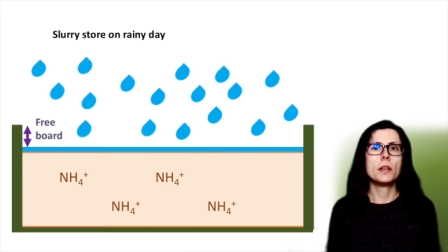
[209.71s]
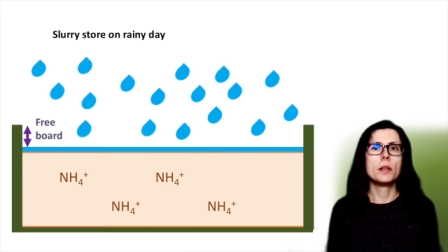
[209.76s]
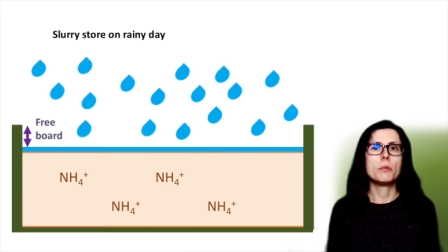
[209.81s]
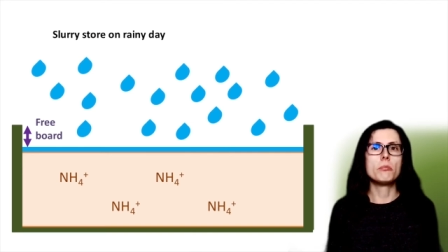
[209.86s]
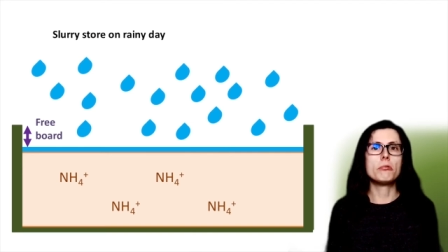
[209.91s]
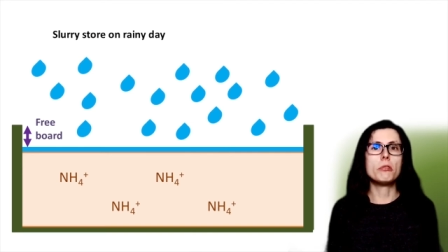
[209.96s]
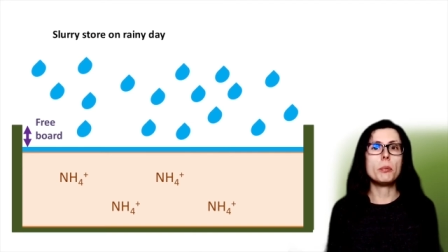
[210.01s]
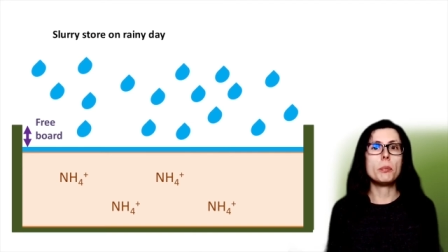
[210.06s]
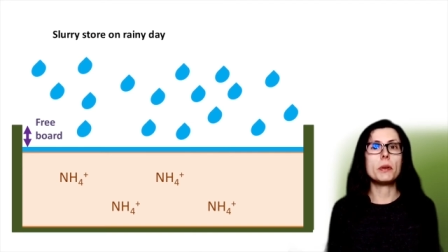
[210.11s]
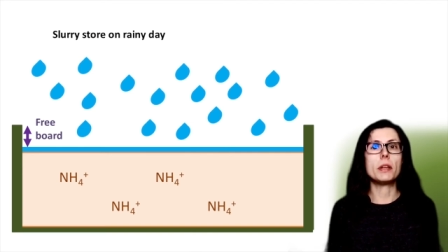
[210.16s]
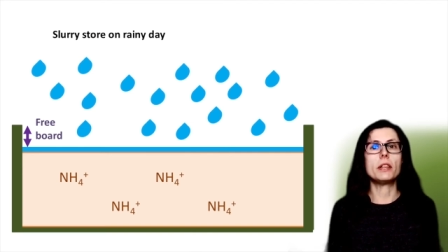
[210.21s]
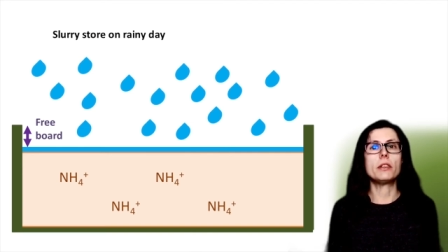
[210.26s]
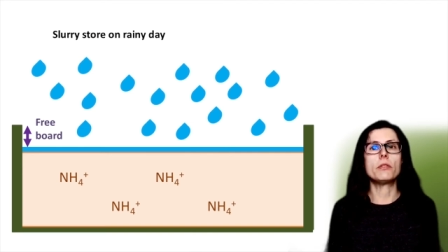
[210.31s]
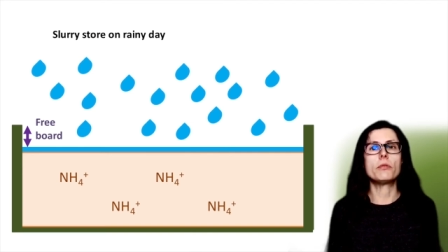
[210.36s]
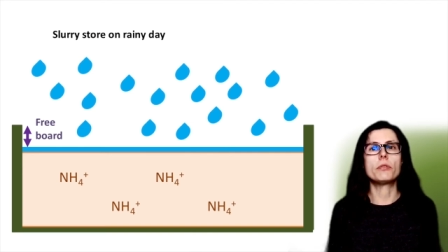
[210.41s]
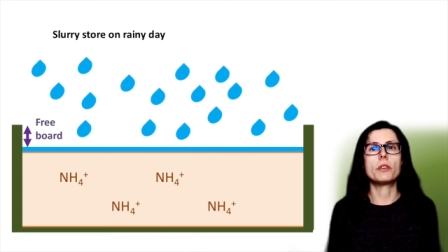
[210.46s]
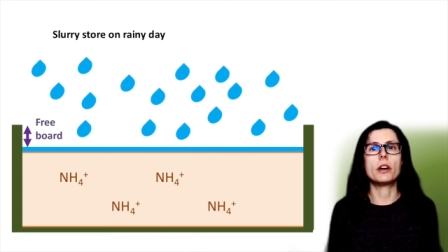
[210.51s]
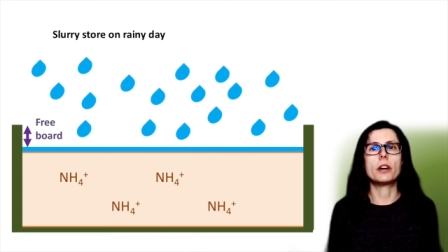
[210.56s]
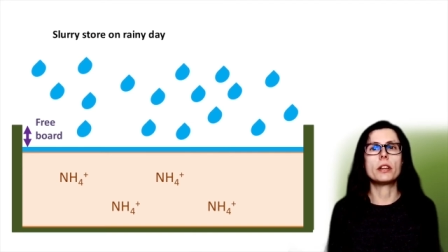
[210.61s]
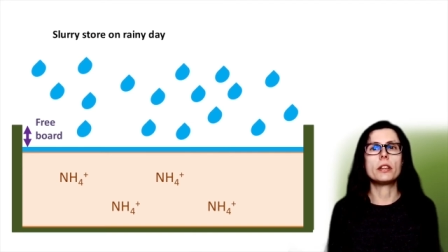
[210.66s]
properly
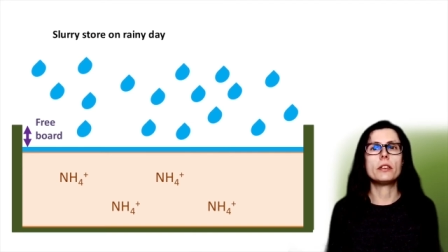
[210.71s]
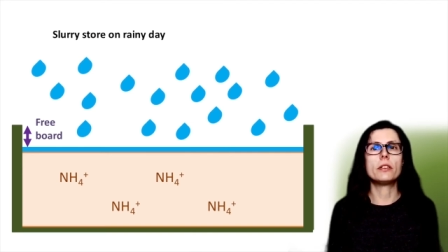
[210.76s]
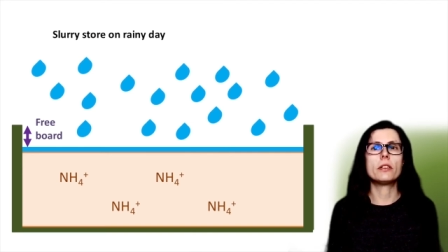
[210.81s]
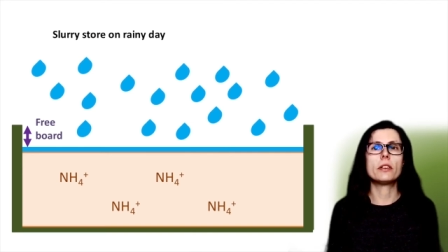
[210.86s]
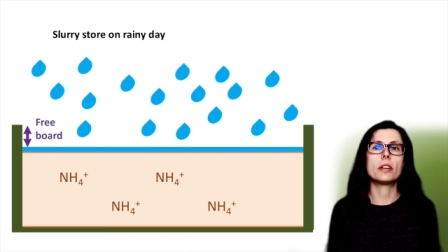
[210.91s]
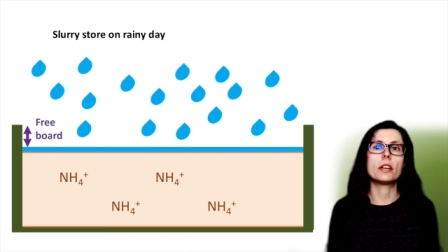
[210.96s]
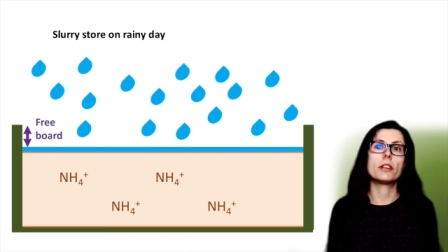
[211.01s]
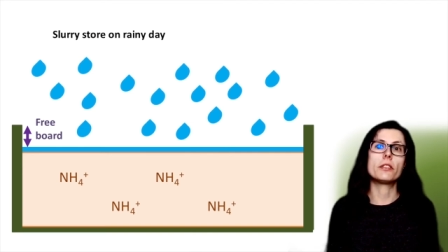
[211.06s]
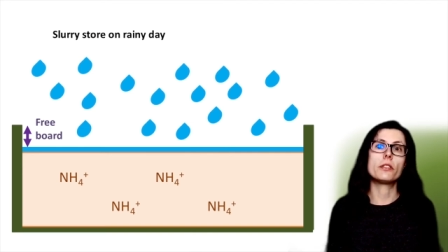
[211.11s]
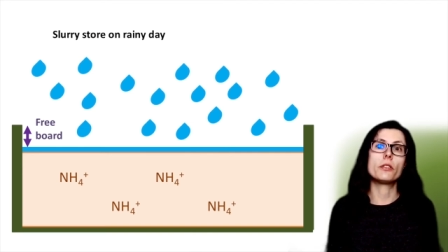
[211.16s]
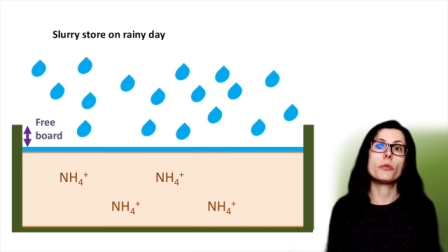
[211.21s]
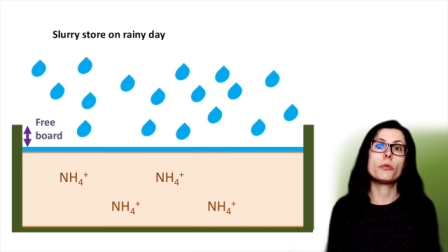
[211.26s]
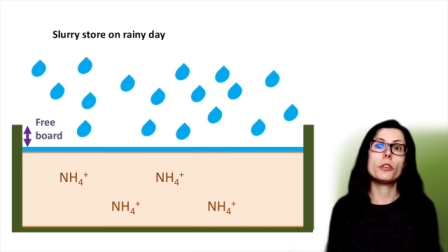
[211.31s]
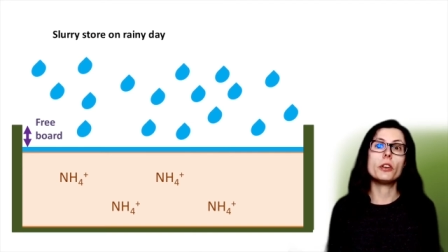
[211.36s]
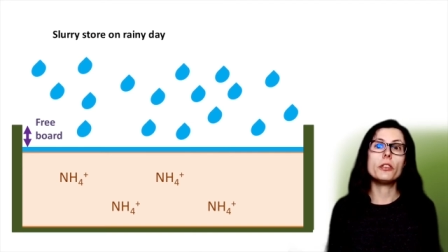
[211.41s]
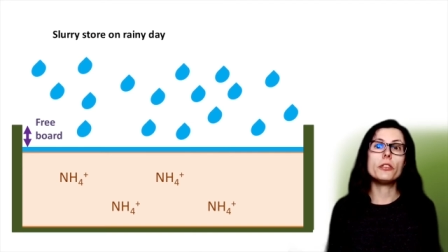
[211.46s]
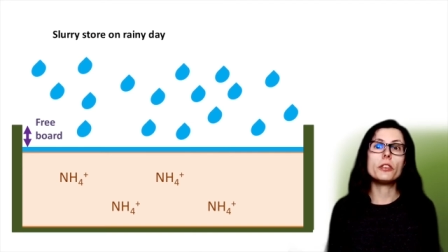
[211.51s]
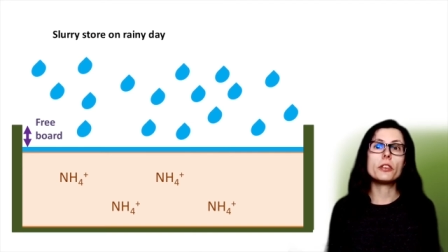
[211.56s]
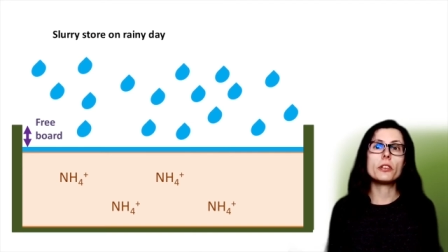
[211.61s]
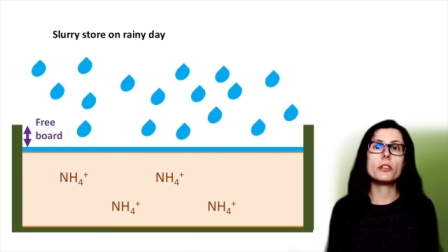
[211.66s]
defined as the
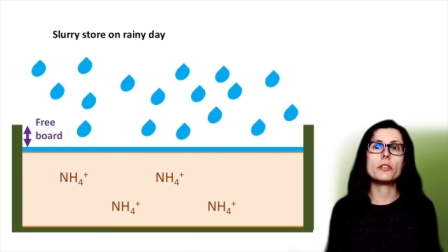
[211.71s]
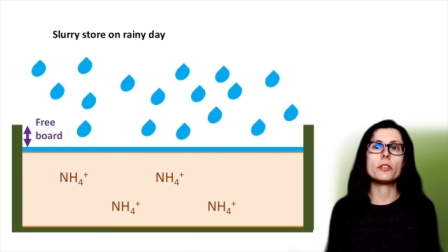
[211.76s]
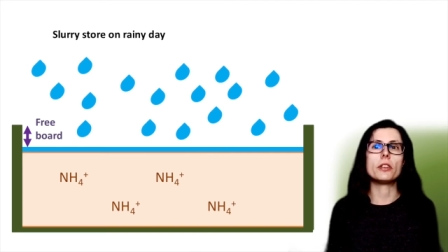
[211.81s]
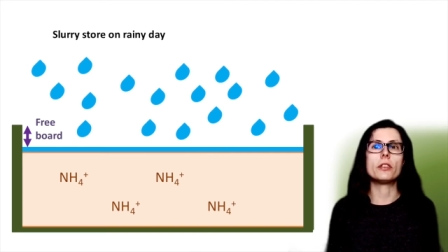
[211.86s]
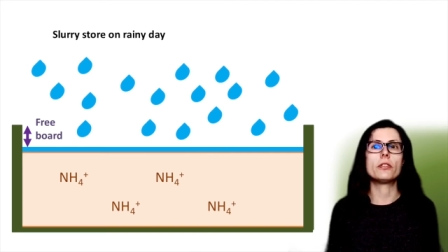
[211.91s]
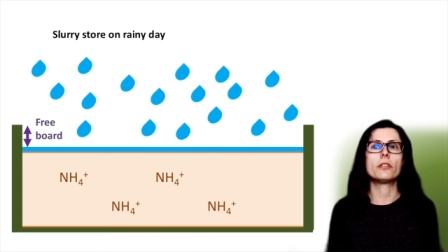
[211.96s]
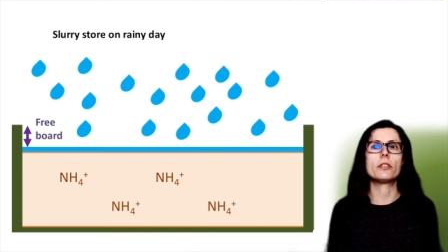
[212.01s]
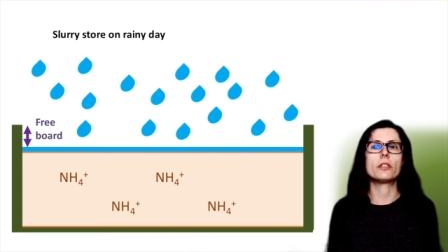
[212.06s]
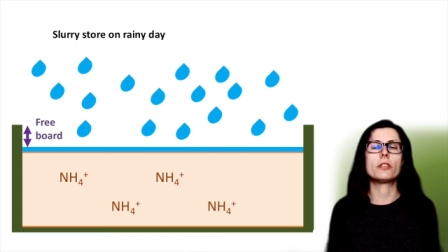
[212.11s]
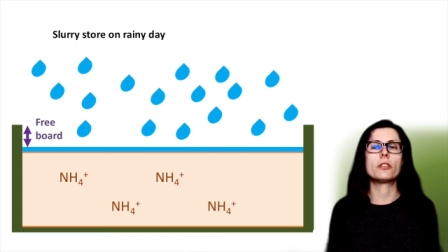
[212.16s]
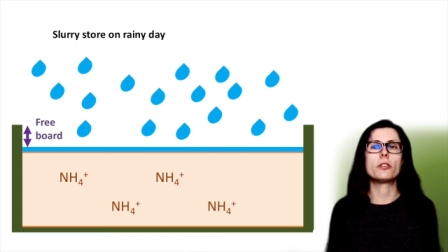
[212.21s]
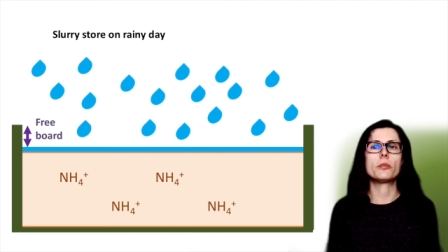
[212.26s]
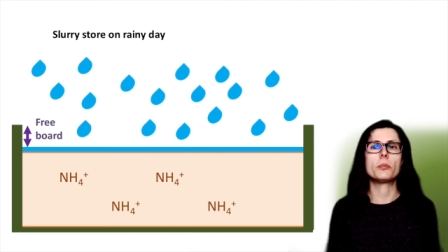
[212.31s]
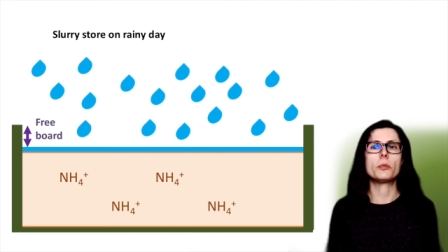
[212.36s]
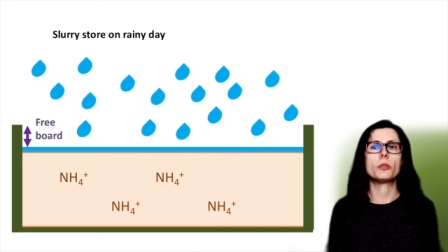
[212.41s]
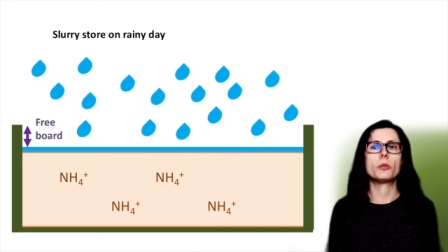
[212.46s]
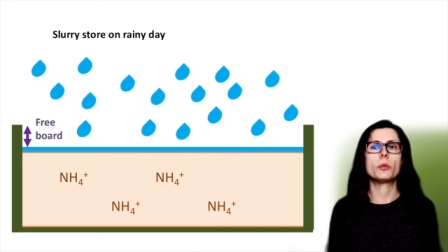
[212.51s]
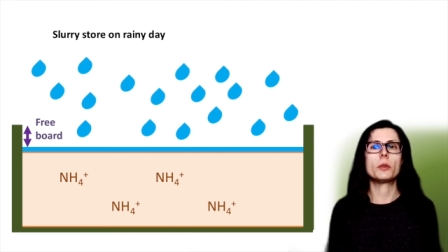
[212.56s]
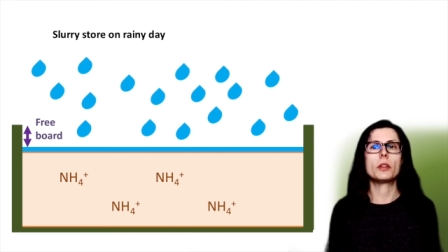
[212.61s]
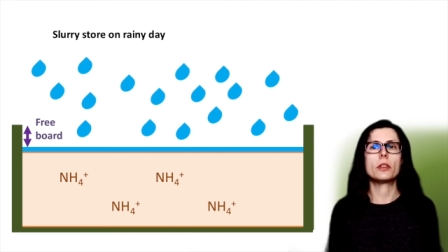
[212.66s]
vertical distance
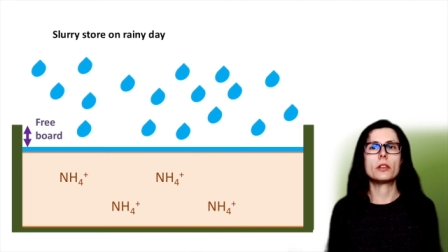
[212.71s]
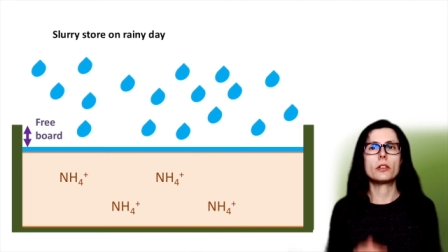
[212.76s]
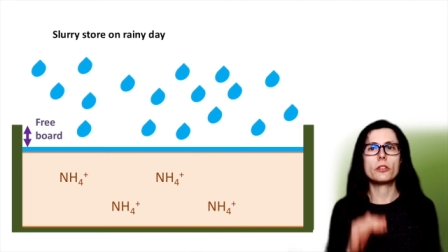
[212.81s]
between the